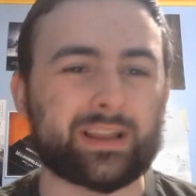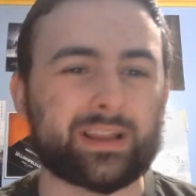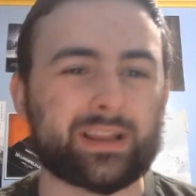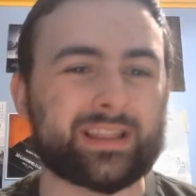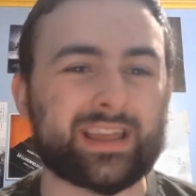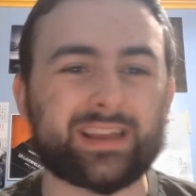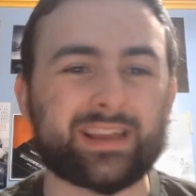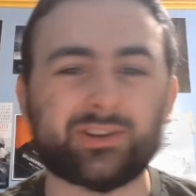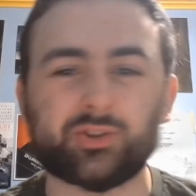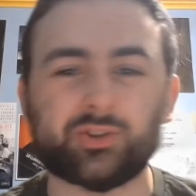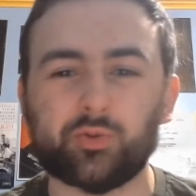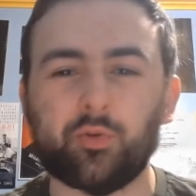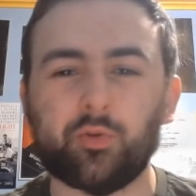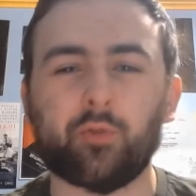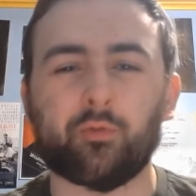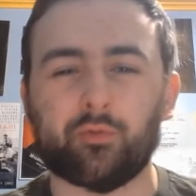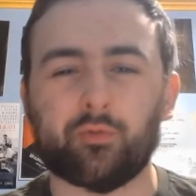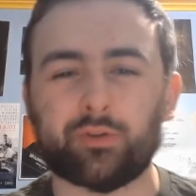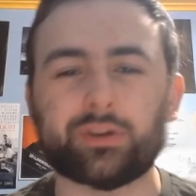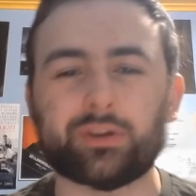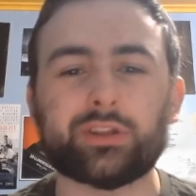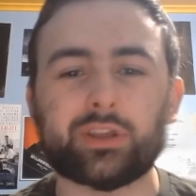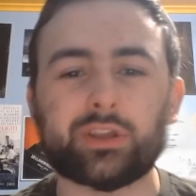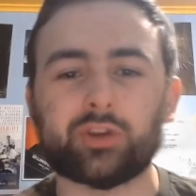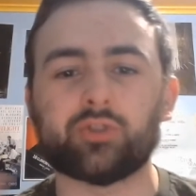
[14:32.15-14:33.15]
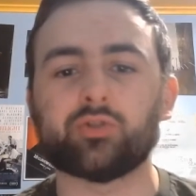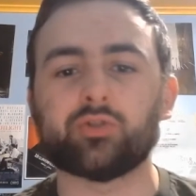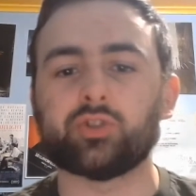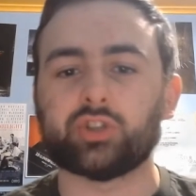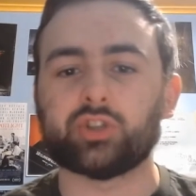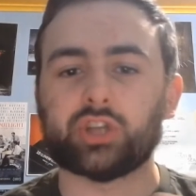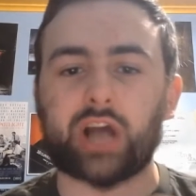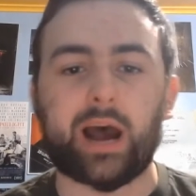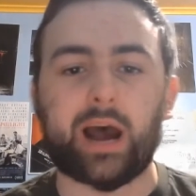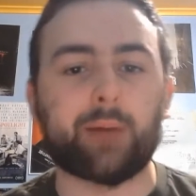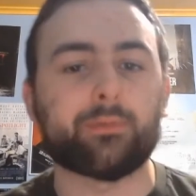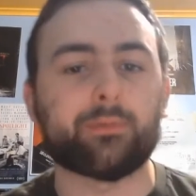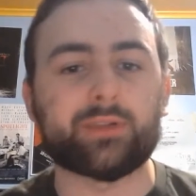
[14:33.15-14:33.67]
they do a really good
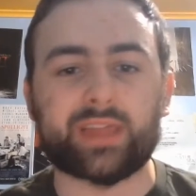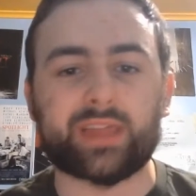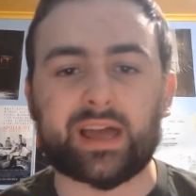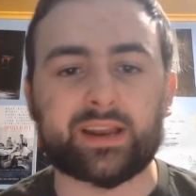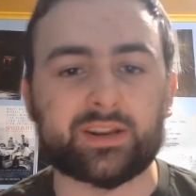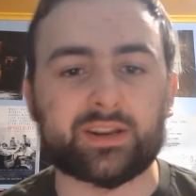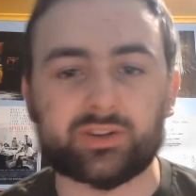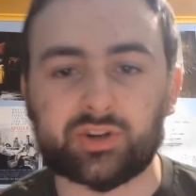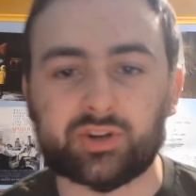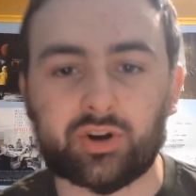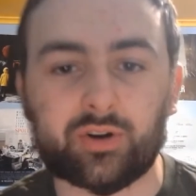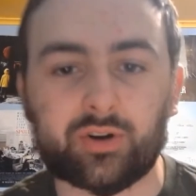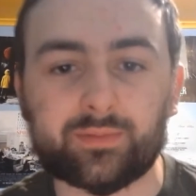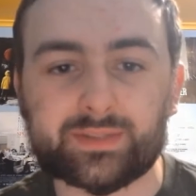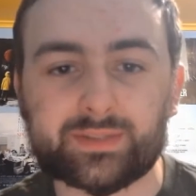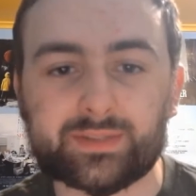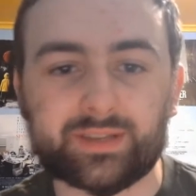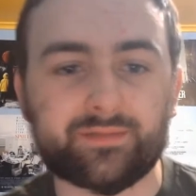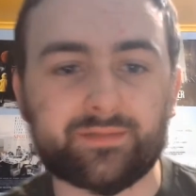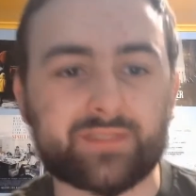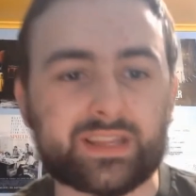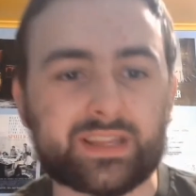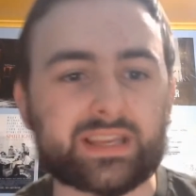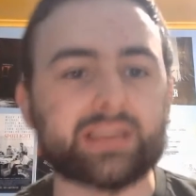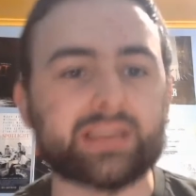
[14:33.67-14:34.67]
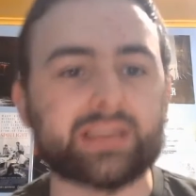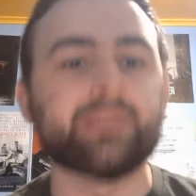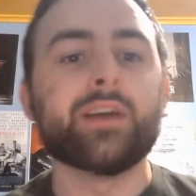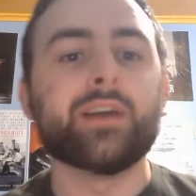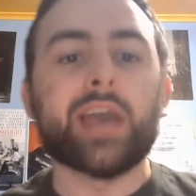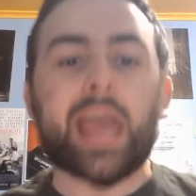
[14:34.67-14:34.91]
job with that in terms of the